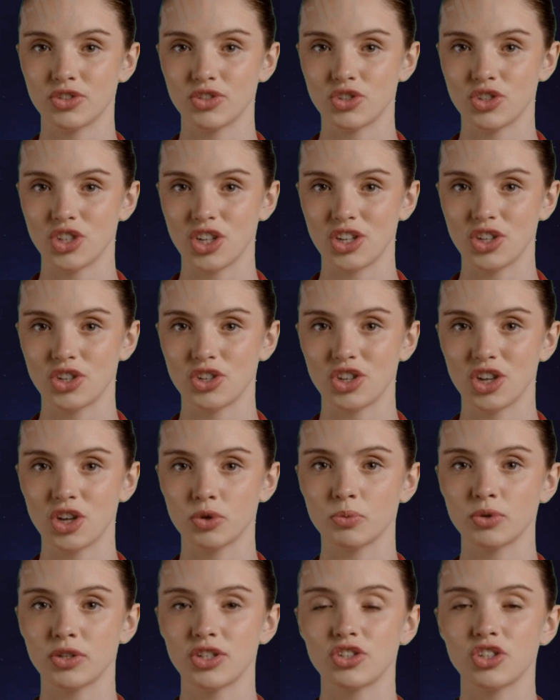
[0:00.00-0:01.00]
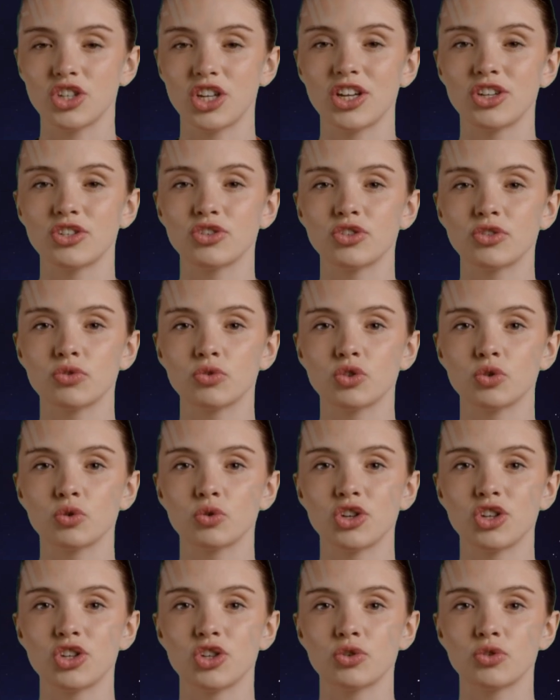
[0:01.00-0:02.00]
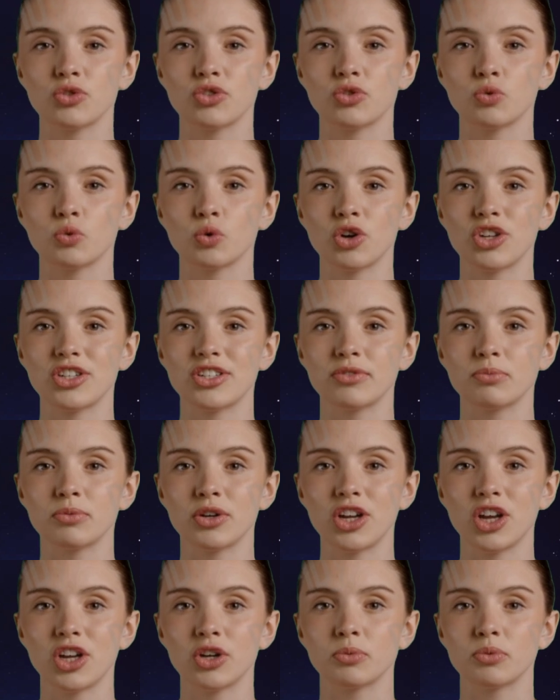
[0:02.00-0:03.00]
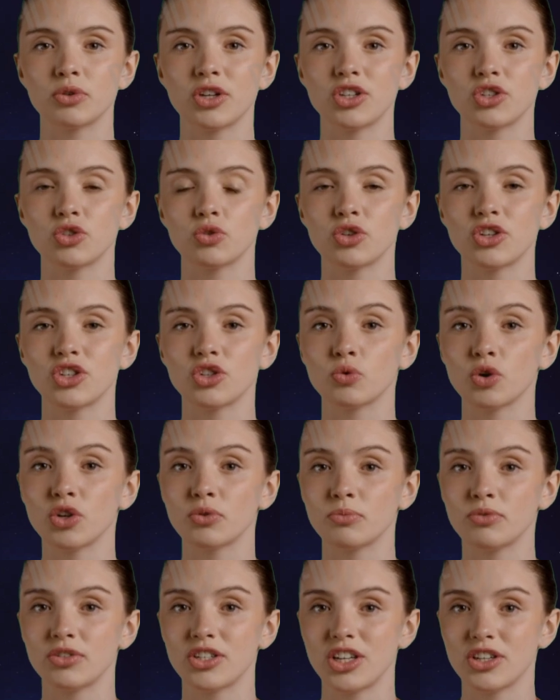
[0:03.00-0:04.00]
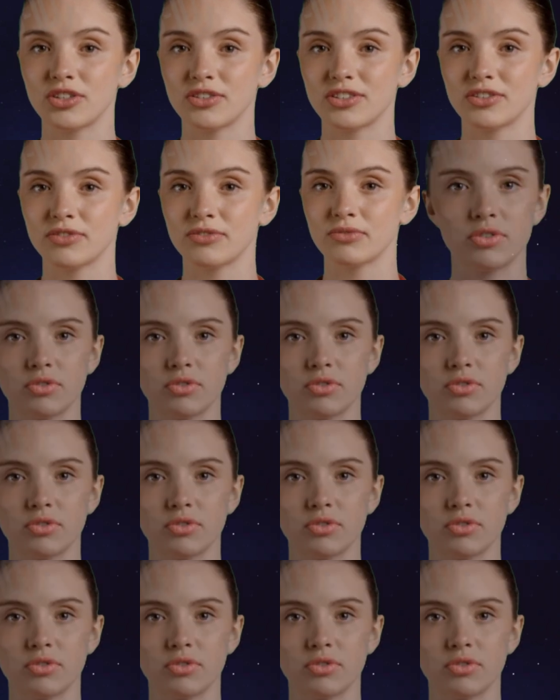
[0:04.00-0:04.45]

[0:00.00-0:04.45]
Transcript: To check your IP change, you can use the What is my IP address website.